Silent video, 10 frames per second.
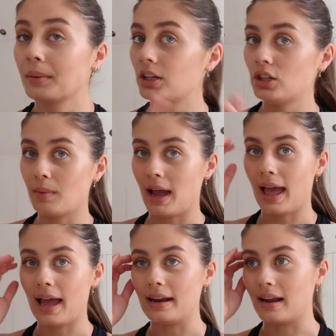gonna do my
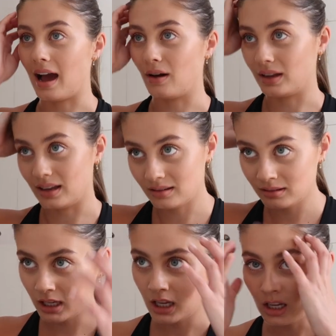hair now.
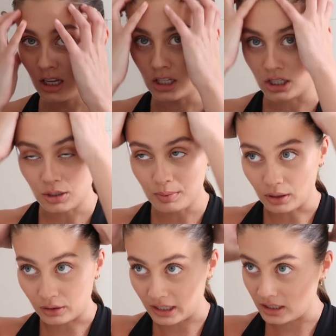To
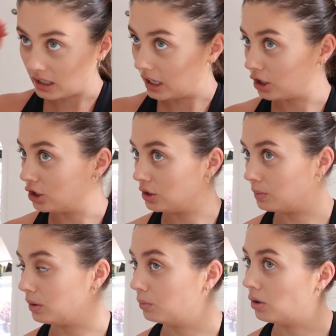be honest, it could do
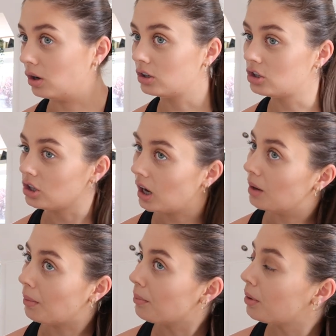with a wash.
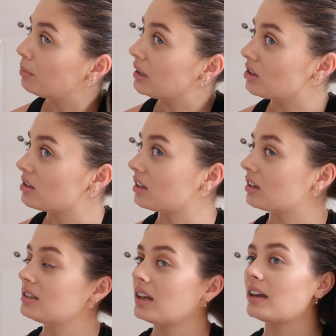I'm probably just
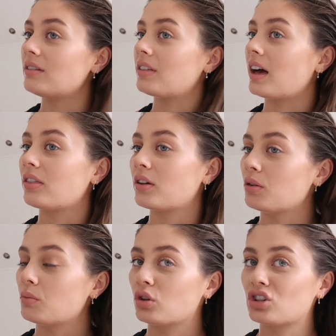gonna save that
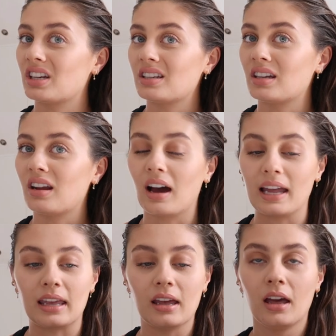though and wash it
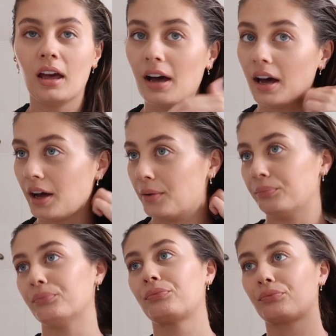tonight,
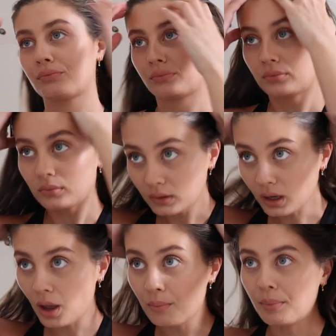
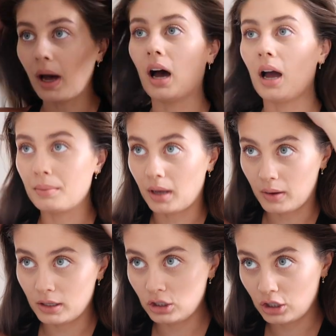but I'm
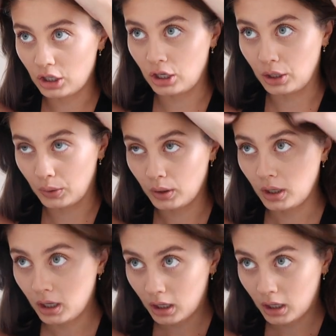going to